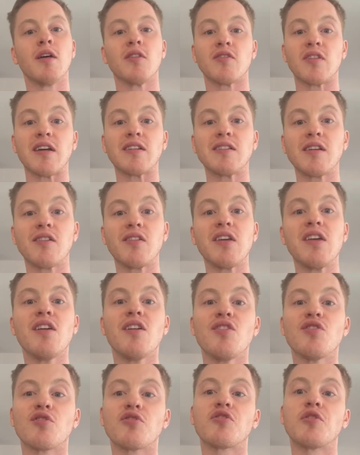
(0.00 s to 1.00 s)

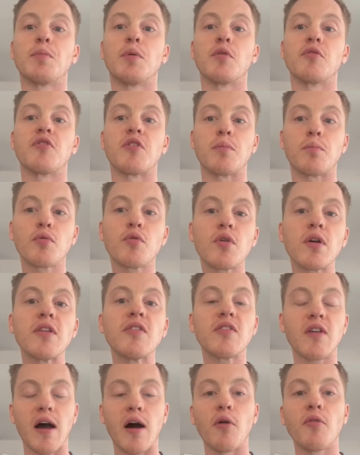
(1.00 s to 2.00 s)
Technically, you're supposed to
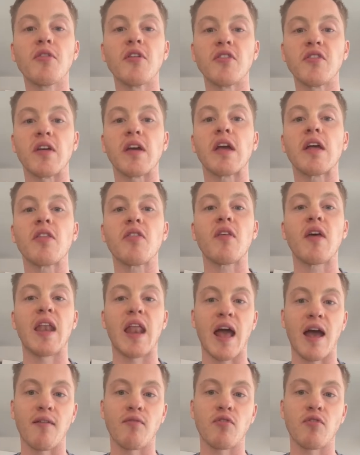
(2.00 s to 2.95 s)
print out the tickets and have